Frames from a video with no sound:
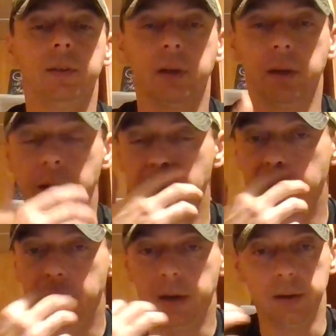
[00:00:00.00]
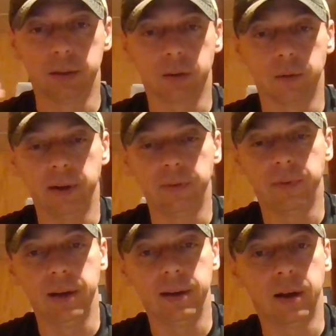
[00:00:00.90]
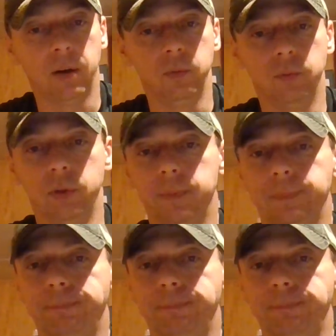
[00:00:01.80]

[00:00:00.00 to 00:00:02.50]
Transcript: or deer's gonna be feeding on